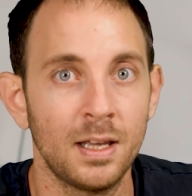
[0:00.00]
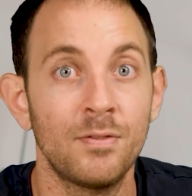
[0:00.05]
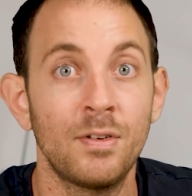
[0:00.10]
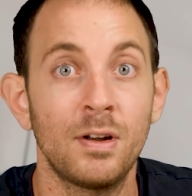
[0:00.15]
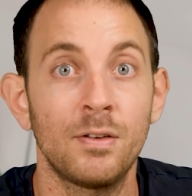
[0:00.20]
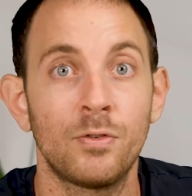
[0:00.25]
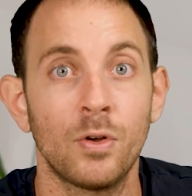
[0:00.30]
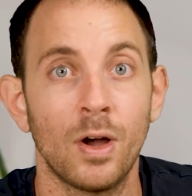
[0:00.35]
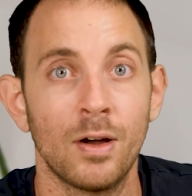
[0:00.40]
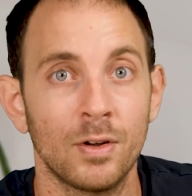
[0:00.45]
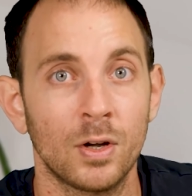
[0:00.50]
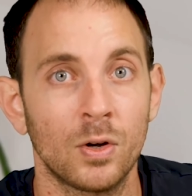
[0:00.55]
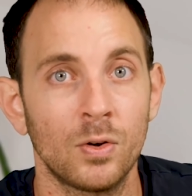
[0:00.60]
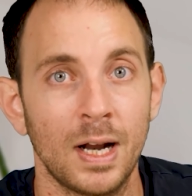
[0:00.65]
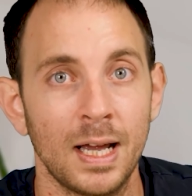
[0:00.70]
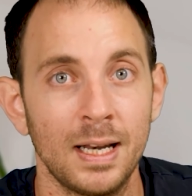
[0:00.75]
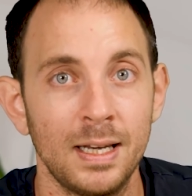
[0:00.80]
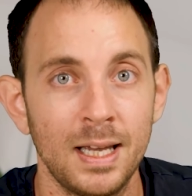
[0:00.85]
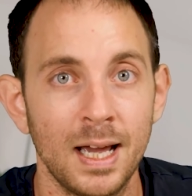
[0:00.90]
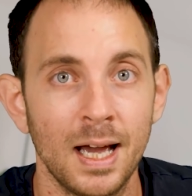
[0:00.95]
Even if you have a good
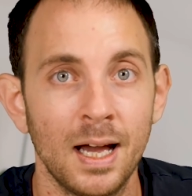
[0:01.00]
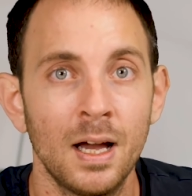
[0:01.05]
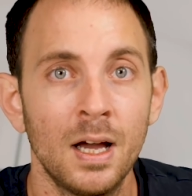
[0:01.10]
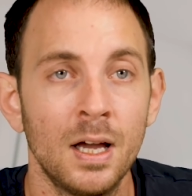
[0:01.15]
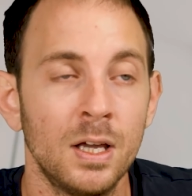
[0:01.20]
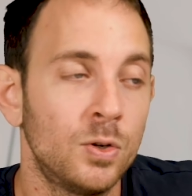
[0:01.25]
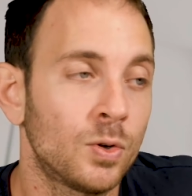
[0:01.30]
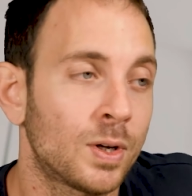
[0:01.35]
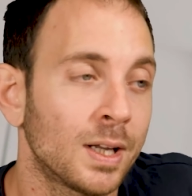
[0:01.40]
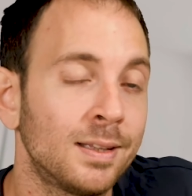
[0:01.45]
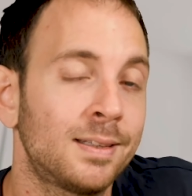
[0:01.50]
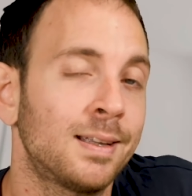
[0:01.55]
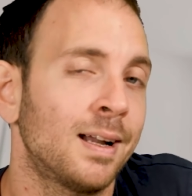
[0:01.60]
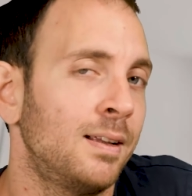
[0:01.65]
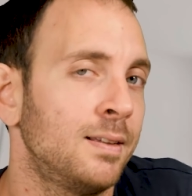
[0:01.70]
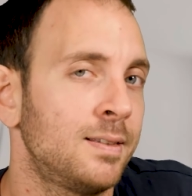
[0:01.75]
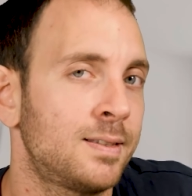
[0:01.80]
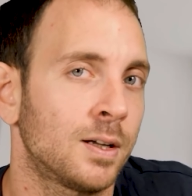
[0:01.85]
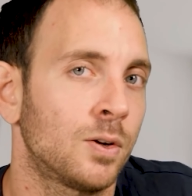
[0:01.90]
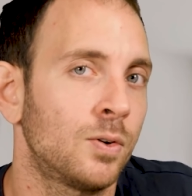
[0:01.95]
idea, you can
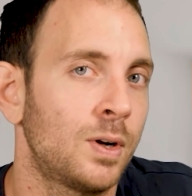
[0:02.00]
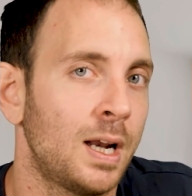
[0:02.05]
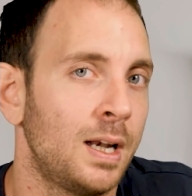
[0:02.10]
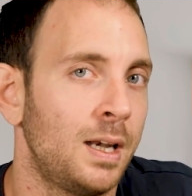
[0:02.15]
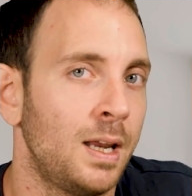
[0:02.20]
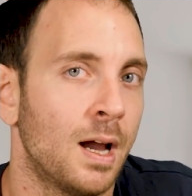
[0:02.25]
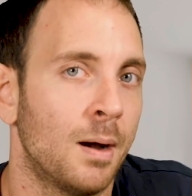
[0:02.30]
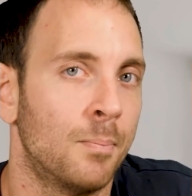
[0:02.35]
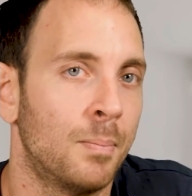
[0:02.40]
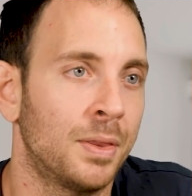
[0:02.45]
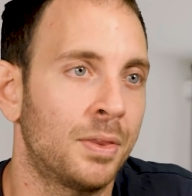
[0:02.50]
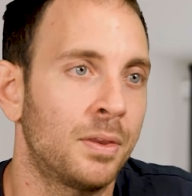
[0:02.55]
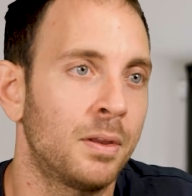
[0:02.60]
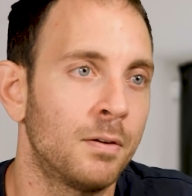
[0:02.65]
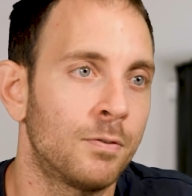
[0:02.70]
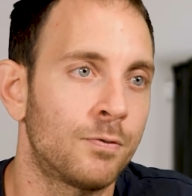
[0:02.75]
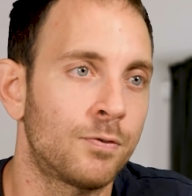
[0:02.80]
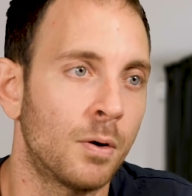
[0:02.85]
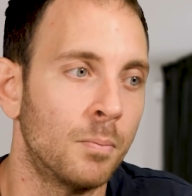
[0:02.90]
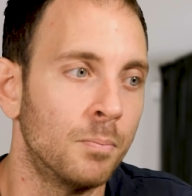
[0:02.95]
tell it's a good idea, but
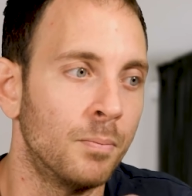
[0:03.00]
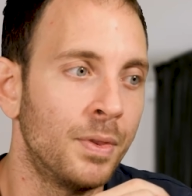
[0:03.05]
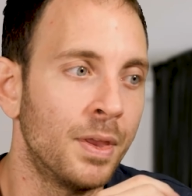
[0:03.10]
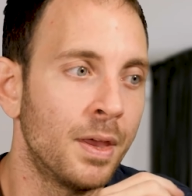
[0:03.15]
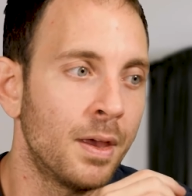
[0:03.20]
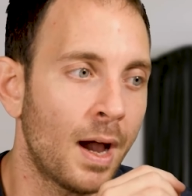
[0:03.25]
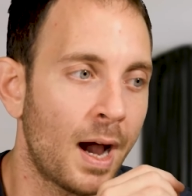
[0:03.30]
from